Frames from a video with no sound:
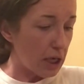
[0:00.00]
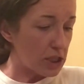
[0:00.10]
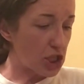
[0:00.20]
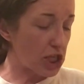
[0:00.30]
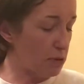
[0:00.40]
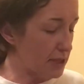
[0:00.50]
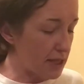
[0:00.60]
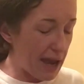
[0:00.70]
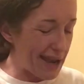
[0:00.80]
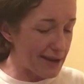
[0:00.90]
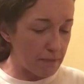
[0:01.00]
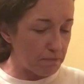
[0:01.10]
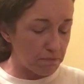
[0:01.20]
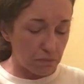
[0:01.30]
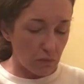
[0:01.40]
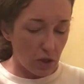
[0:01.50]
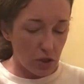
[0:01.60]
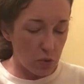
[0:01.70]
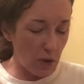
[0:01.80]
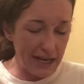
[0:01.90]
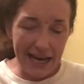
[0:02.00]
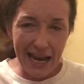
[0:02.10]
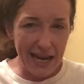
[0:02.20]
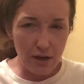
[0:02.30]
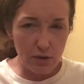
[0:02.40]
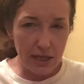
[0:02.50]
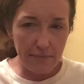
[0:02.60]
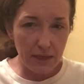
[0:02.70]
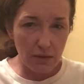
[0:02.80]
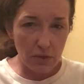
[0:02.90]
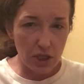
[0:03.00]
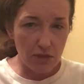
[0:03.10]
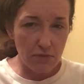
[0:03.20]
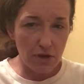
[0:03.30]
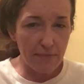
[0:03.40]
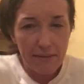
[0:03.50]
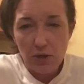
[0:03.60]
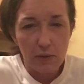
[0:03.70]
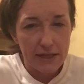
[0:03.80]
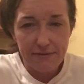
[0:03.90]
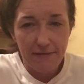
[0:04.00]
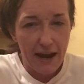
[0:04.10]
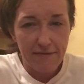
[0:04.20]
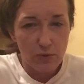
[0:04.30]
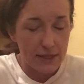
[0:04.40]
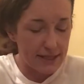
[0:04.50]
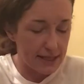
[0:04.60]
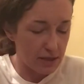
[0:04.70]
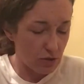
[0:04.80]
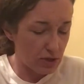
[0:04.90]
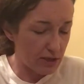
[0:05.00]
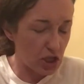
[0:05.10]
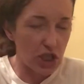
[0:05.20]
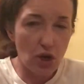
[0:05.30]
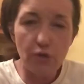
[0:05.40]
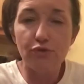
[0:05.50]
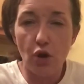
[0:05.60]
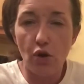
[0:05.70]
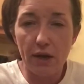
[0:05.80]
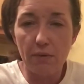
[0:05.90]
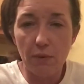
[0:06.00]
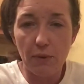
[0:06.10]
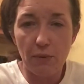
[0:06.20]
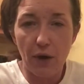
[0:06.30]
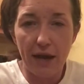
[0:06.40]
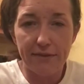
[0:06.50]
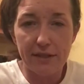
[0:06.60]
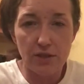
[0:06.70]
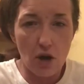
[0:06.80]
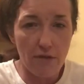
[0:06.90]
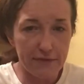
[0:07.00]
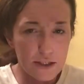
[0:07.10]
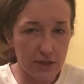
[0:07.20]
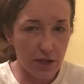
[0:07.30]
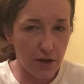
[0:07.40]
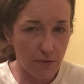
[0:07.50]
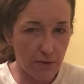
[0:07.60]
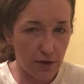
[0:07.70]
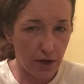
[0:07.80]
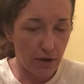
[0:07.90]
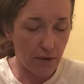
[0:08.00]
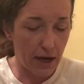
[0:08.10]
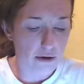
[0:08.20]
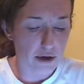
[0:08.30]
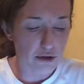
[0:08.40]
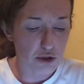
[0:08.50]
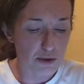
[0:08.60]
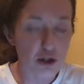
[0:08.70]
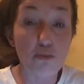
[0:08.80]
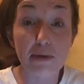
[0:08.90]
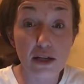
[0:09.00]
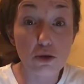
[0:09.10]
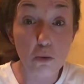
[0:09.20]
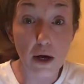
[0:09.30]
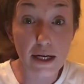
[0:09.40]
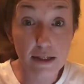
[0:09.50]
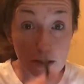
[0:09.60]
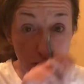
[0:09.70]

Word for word: she was like 28 or something when she moved, maybe 25, 26 or so. She turned 30 when we were at this office. So, you know, I don't know. She was in her mid 20s.